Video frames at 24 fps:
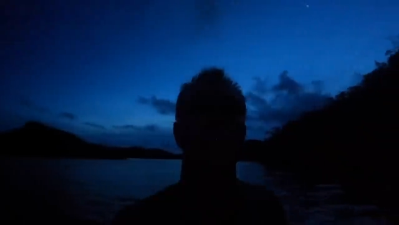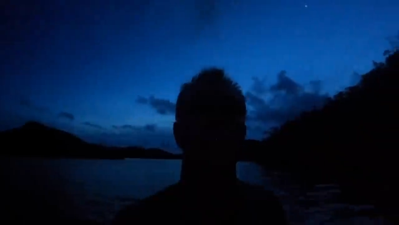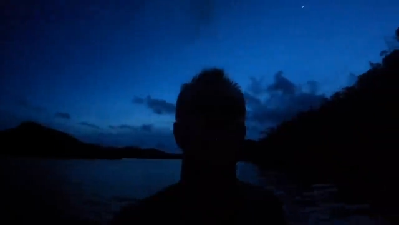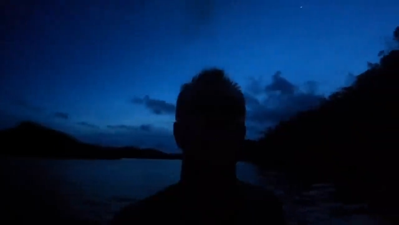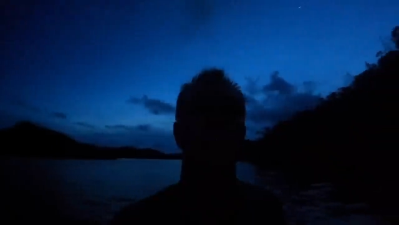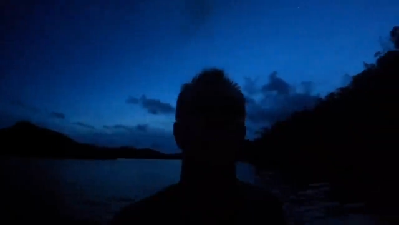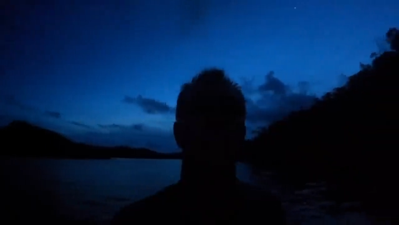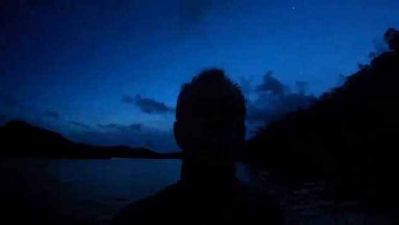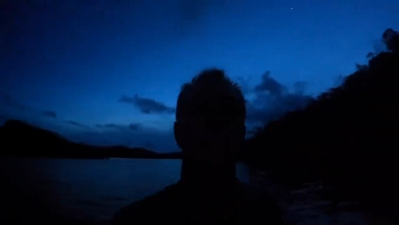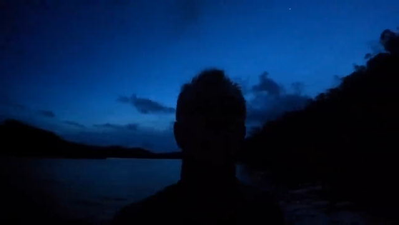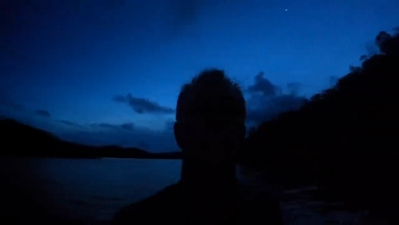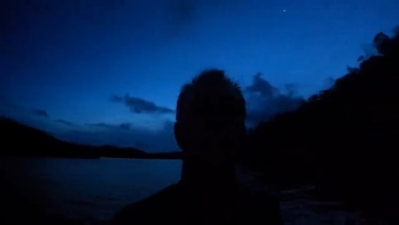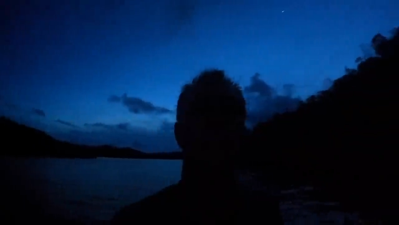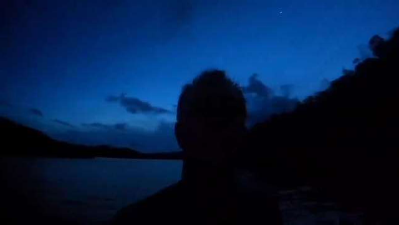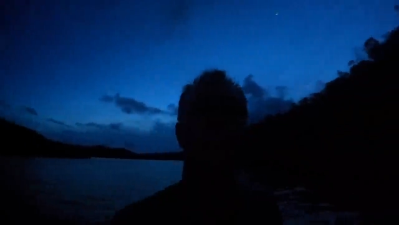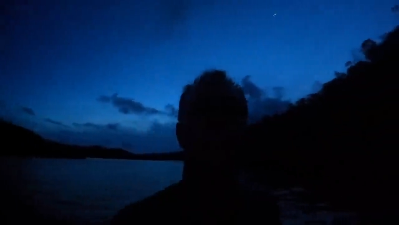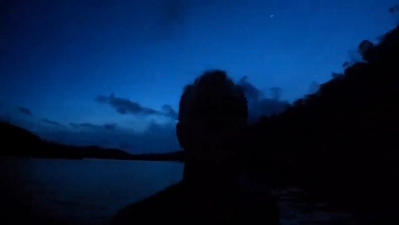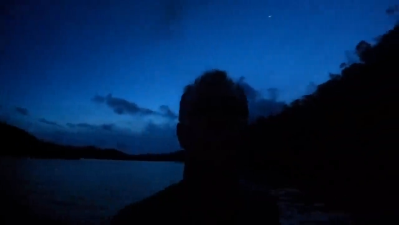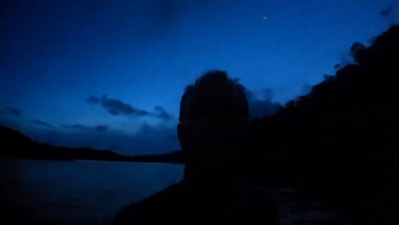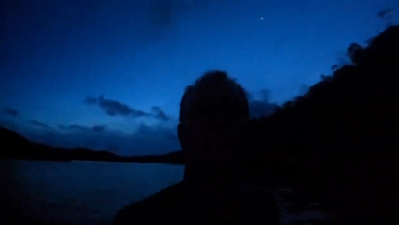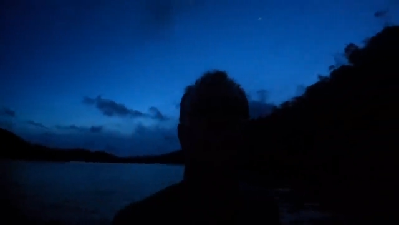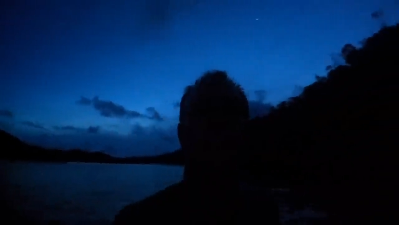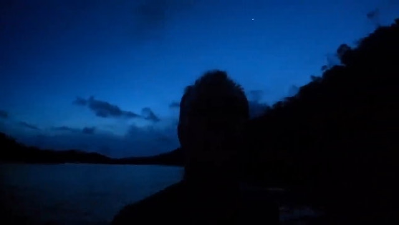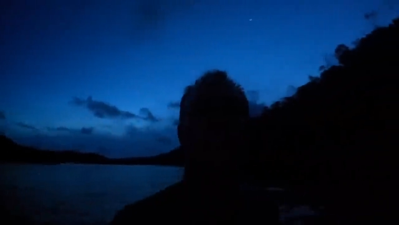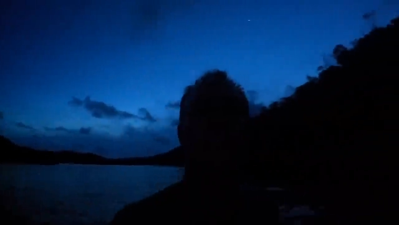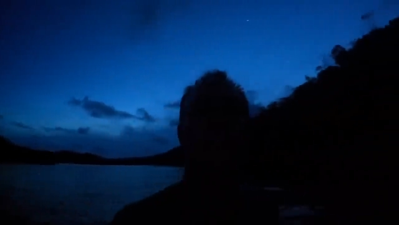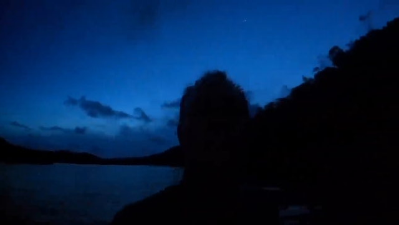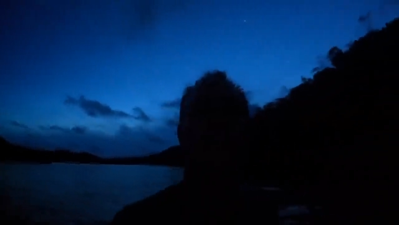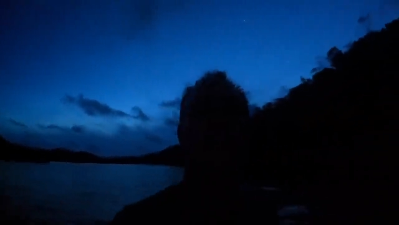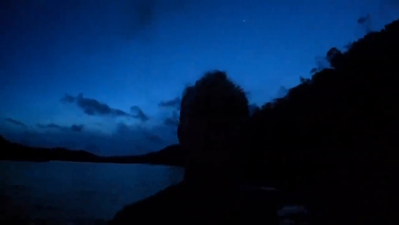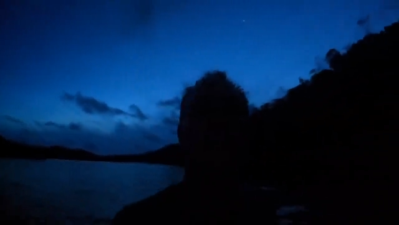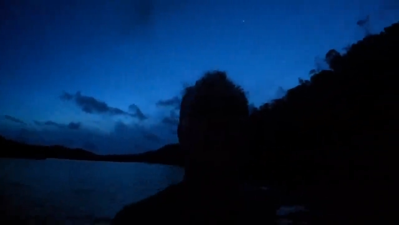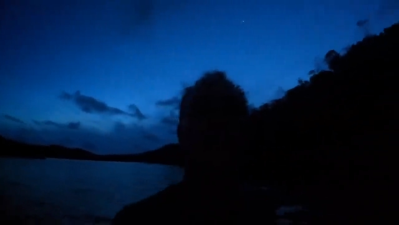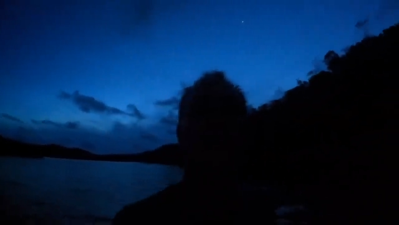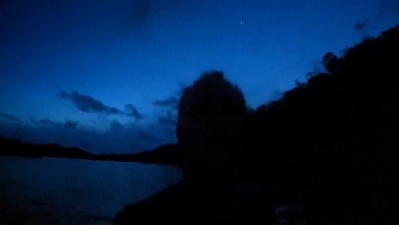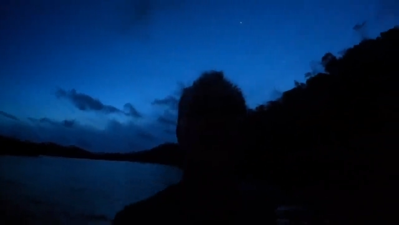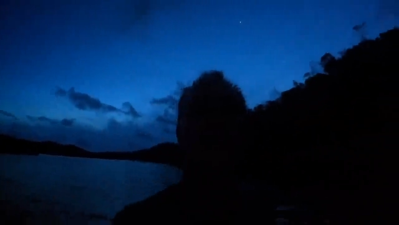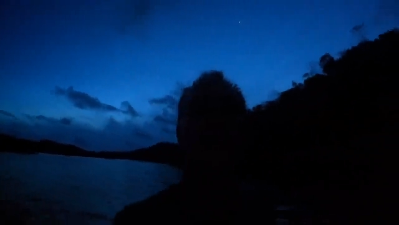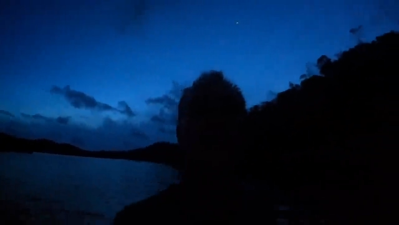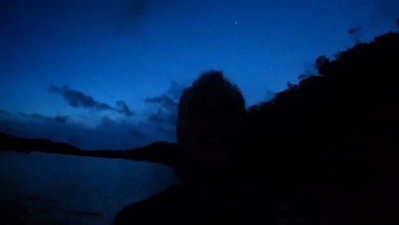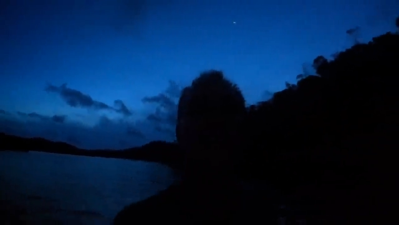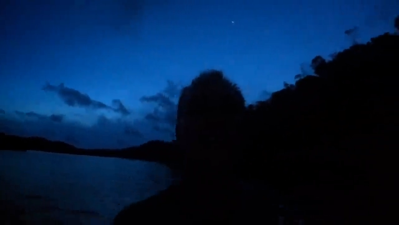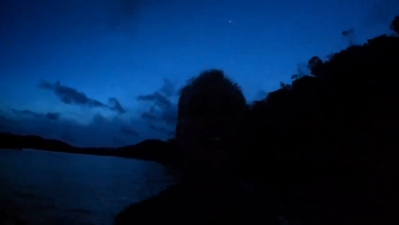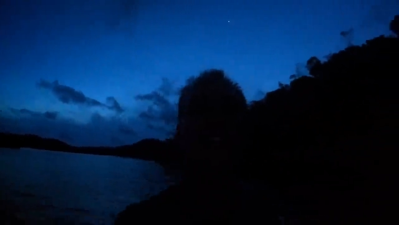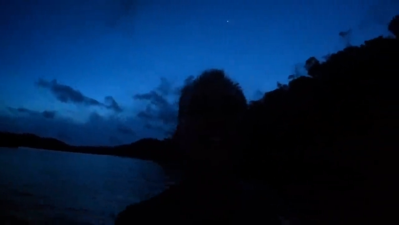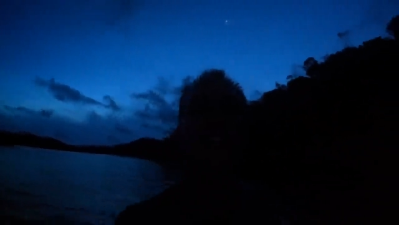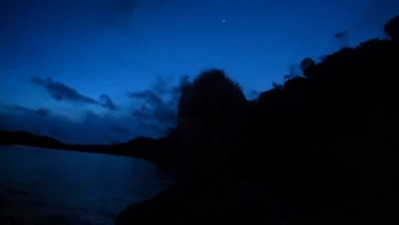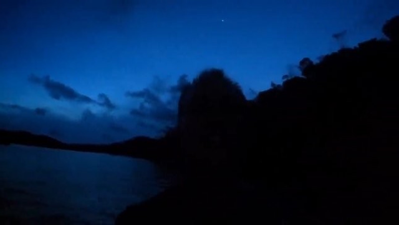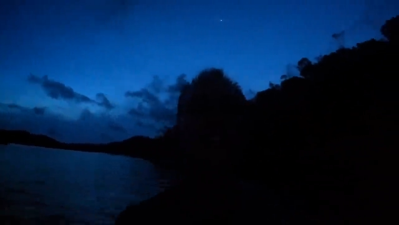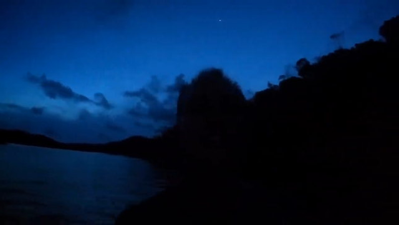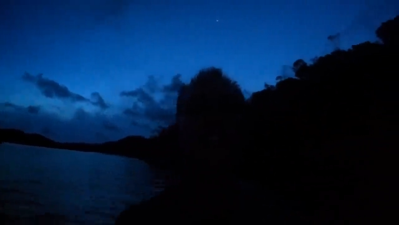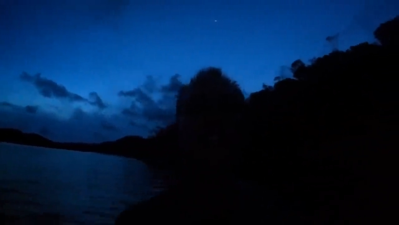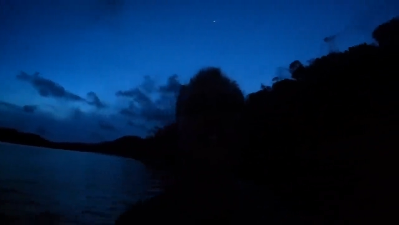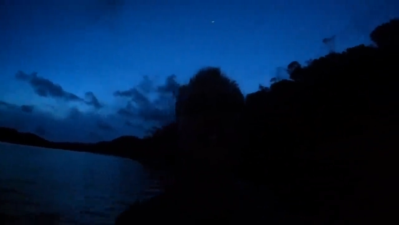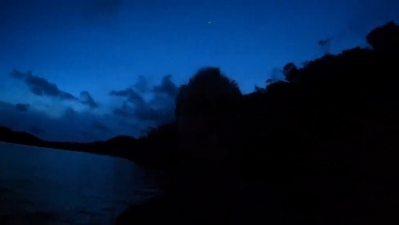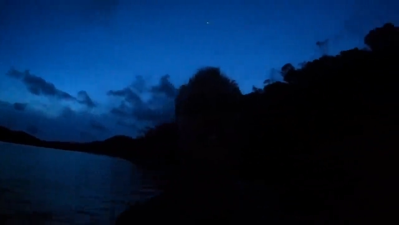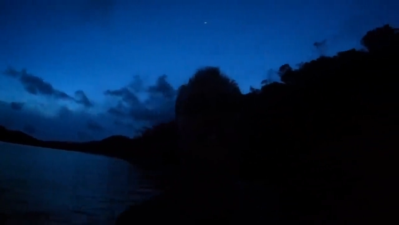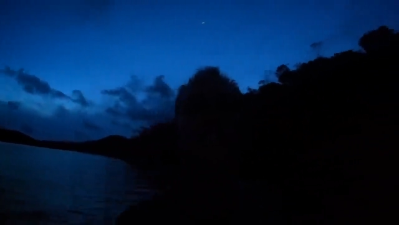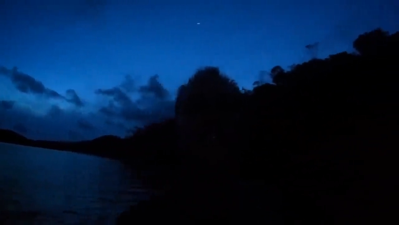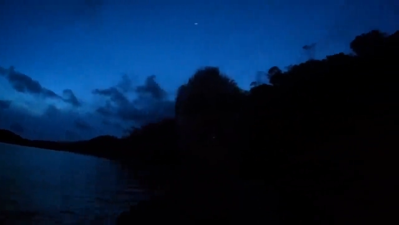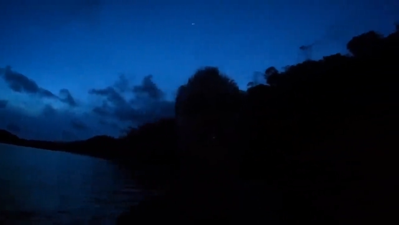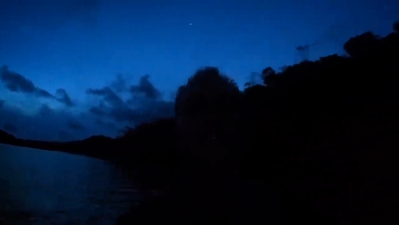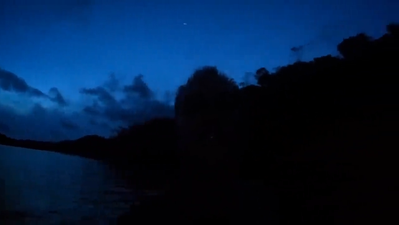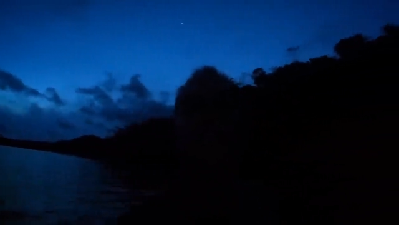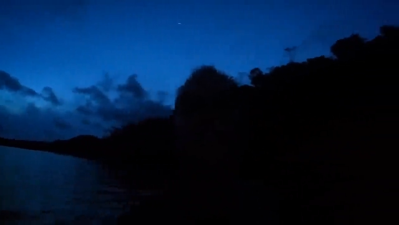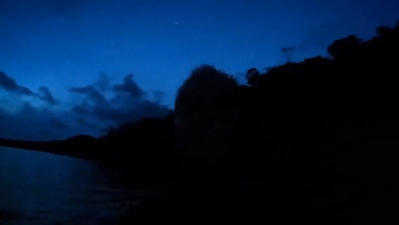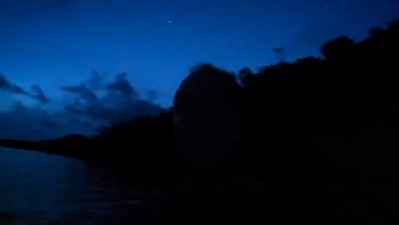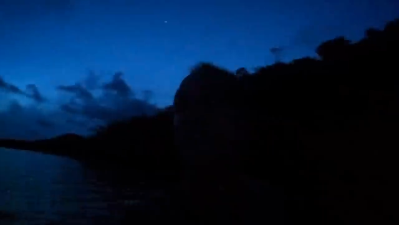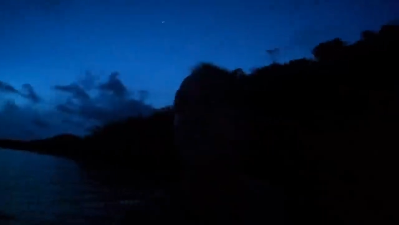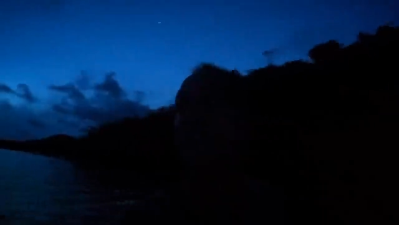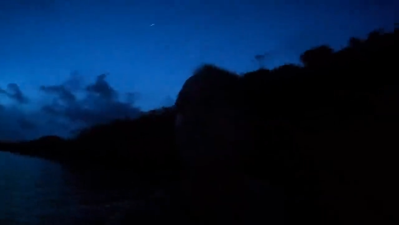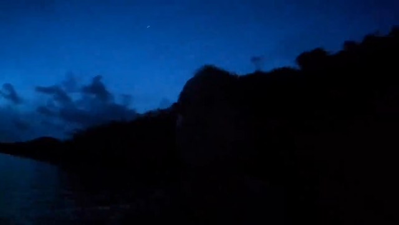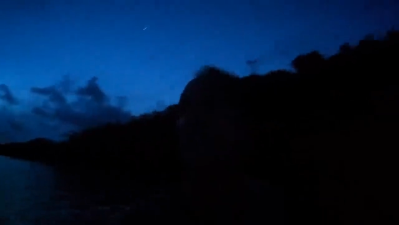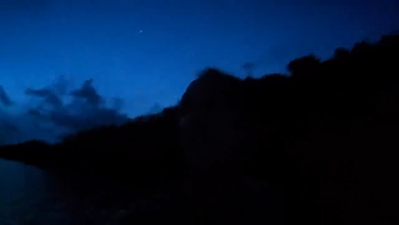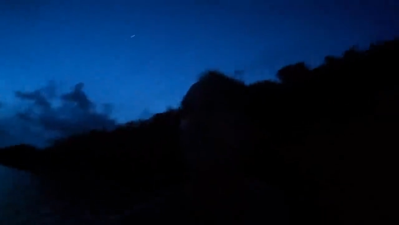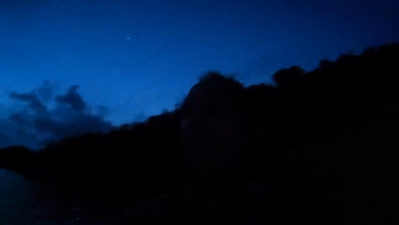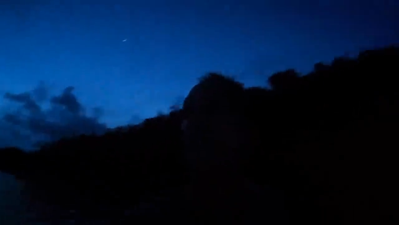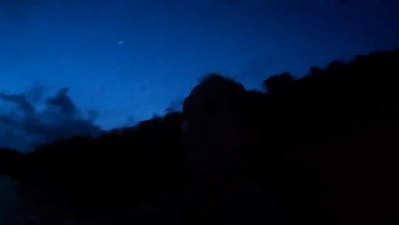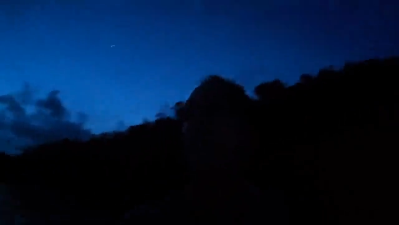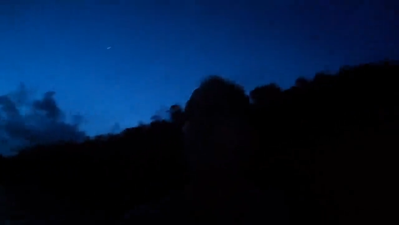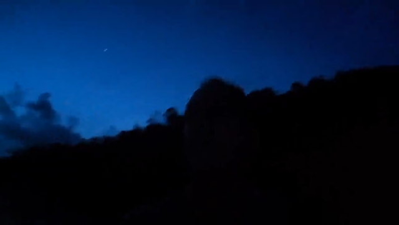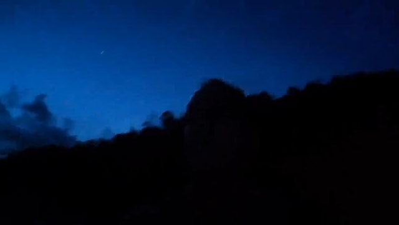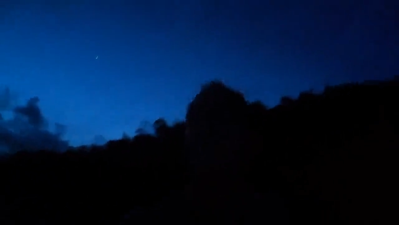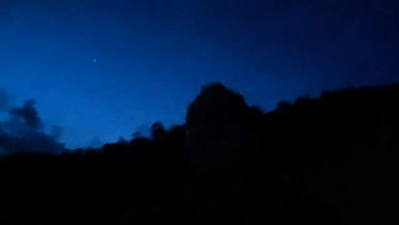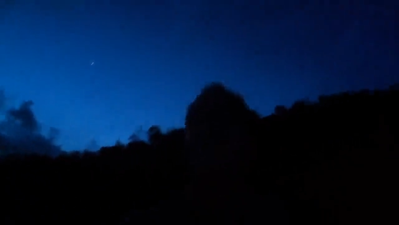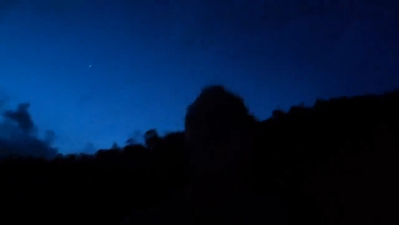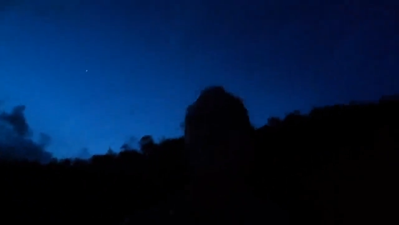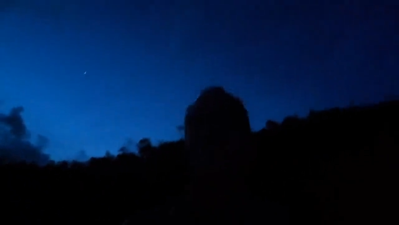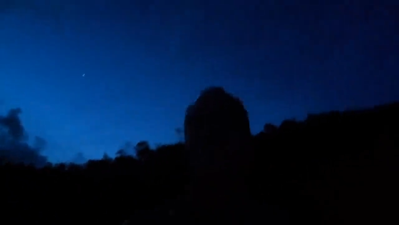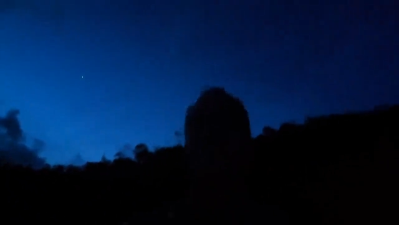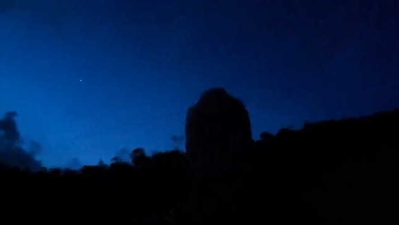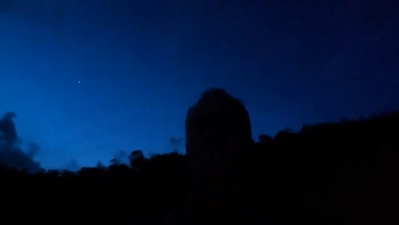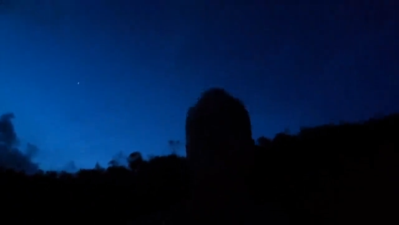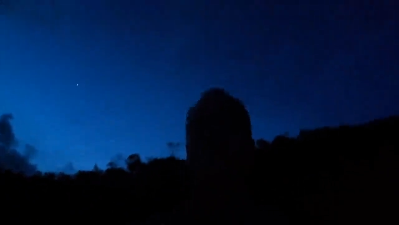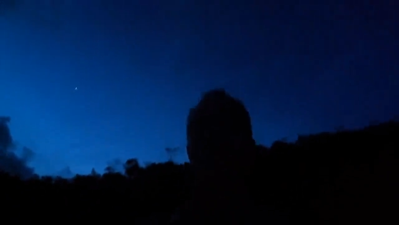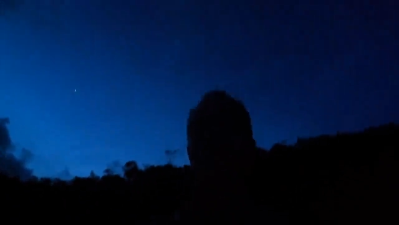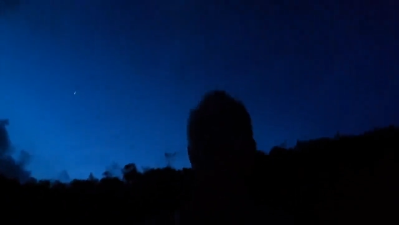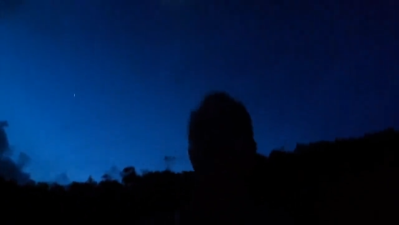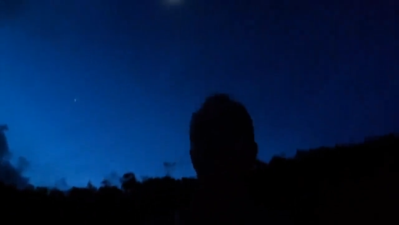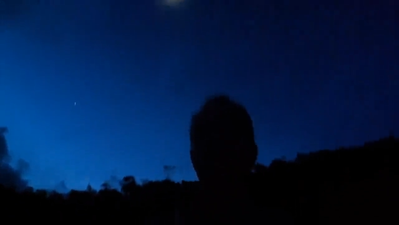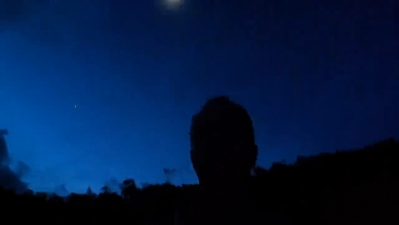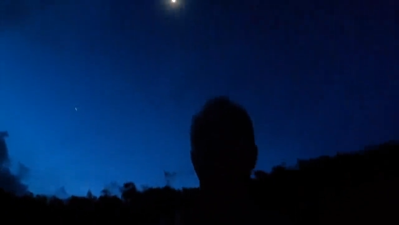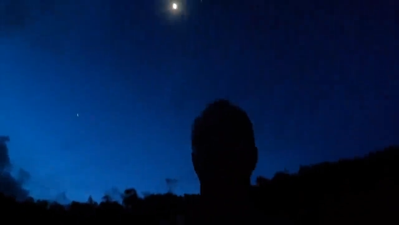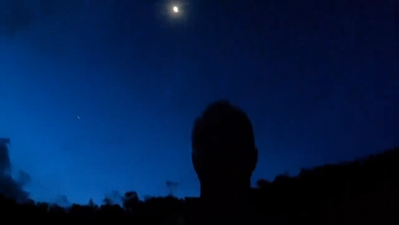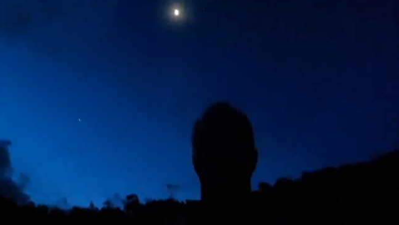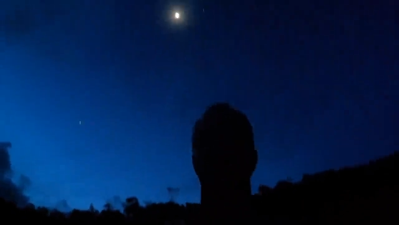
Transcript: (no speaker visible)